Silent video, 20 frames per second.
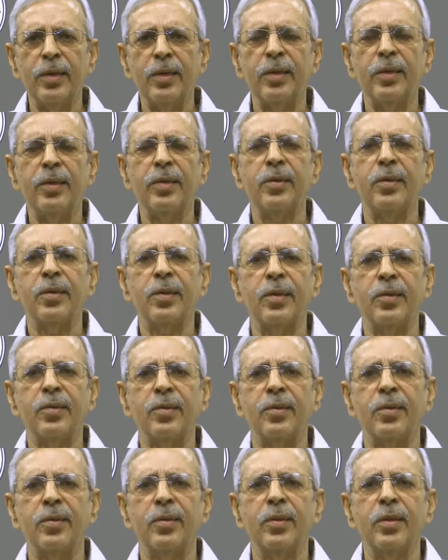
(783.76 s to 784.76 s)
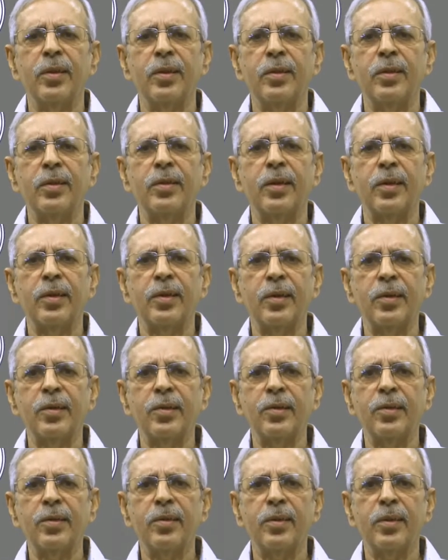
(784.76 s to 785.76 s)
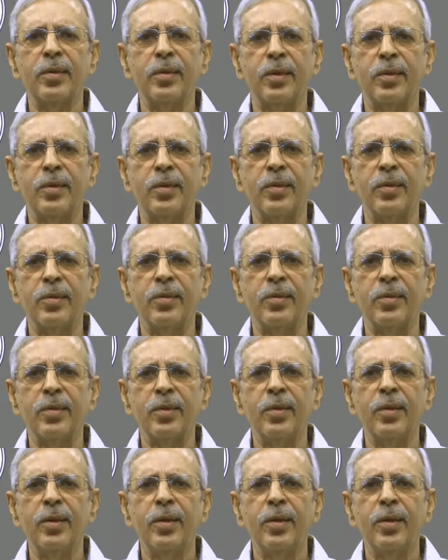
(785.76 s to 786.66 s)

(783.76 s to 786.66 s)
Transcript: interaction, the aggression and aggression.